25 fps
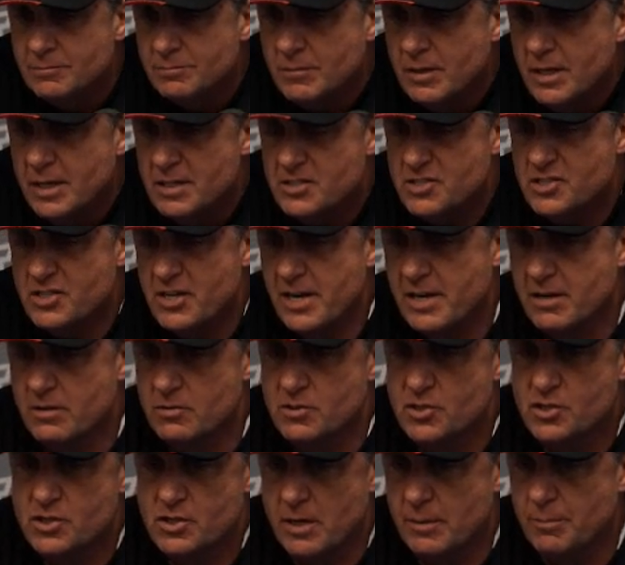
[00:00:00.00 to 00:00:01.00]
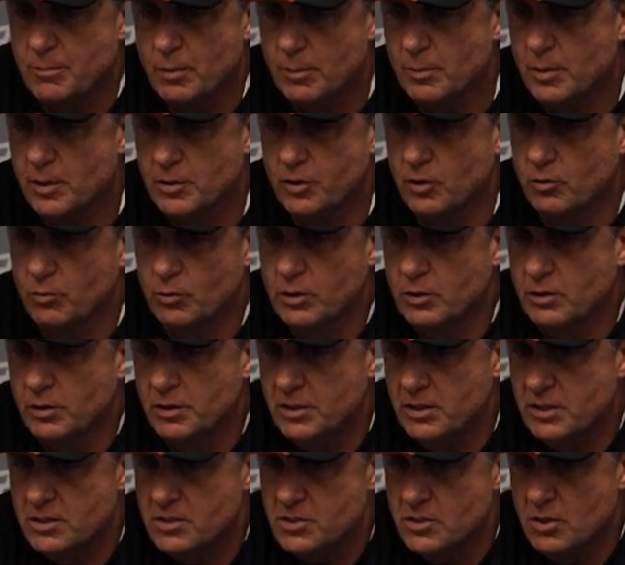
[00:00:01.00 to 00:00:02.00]
It sounds simple, but there
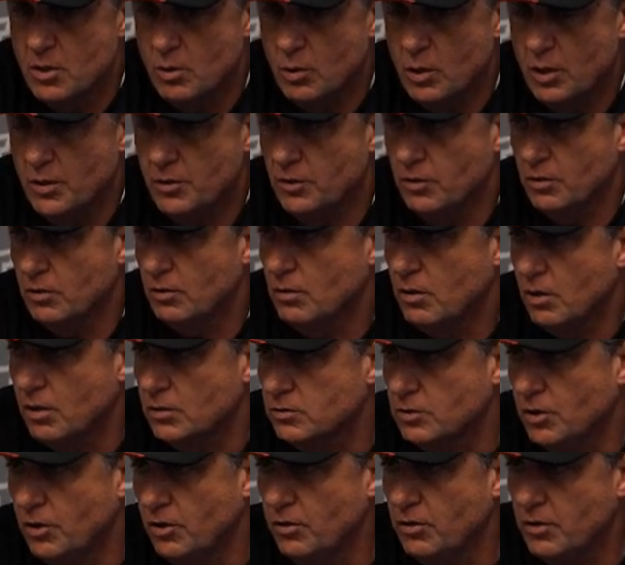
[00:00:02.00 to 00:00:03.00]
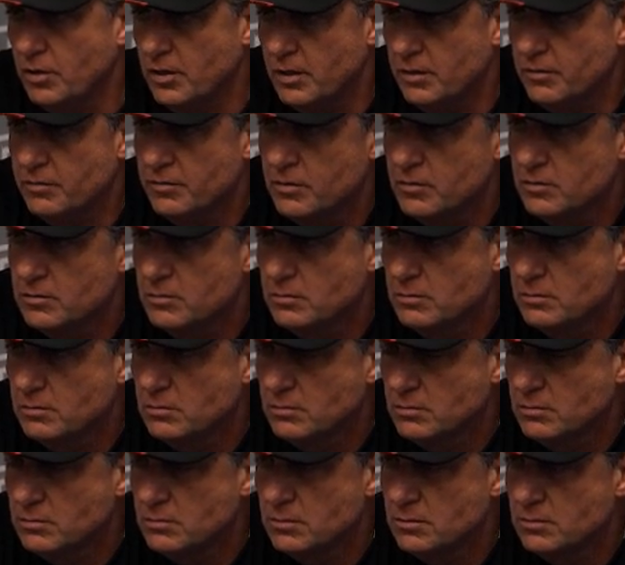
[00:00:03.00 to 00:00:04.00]
really is no other alternative.
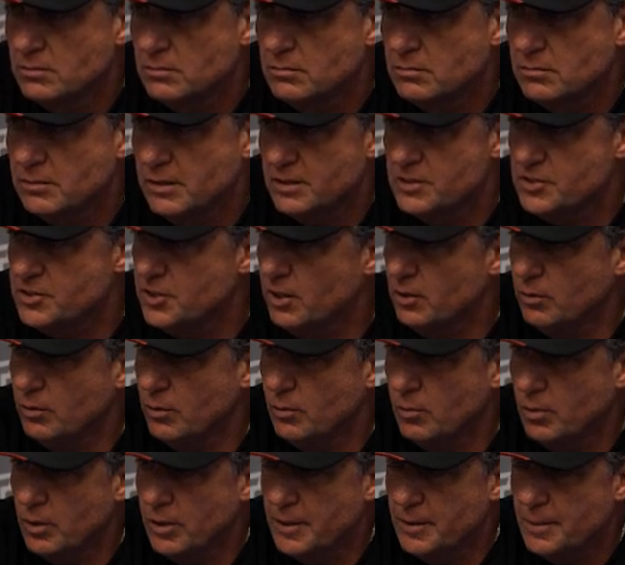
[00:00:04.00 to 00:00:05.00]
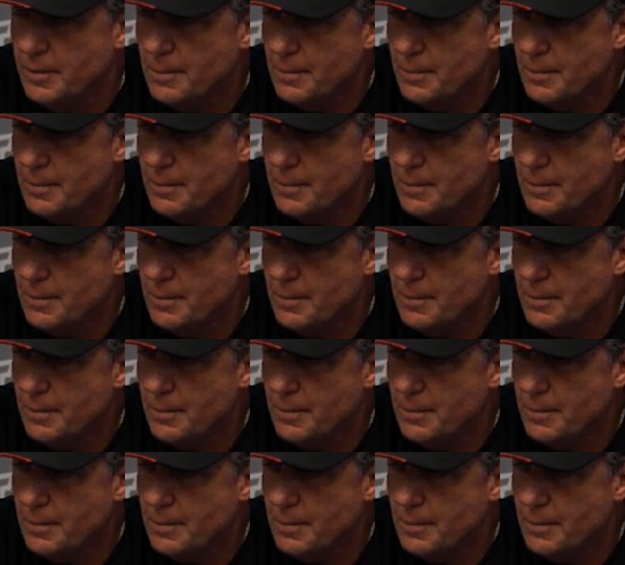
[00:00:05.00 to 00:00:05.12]
That's the only way.